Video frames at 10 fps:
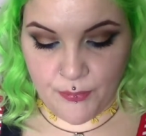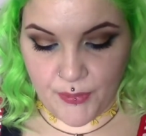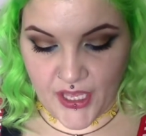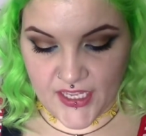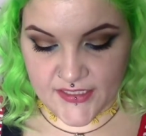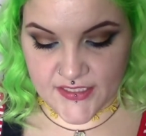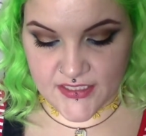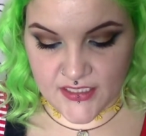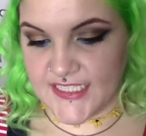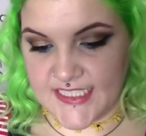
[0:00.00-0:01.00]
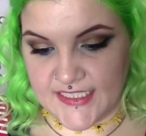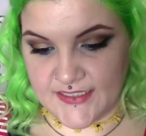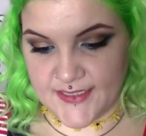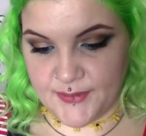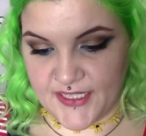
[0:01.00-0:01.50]
But I
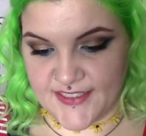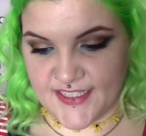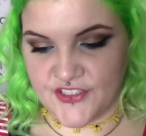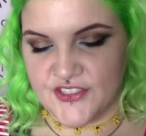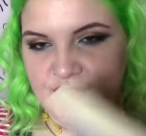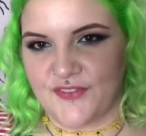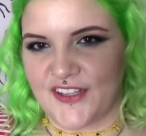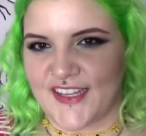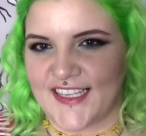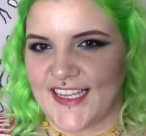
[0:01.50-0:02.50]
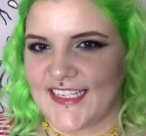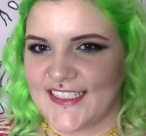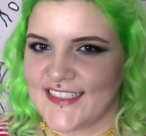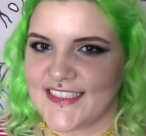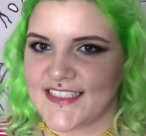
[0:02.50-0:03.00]
didn't, because I just felt like I
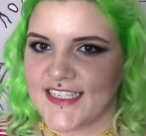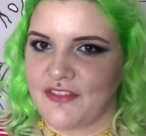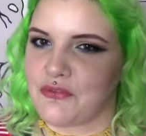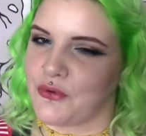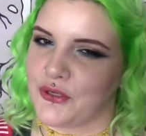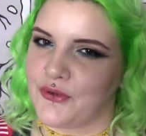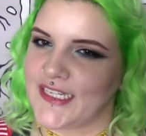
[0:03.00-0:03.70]
needed to see it through.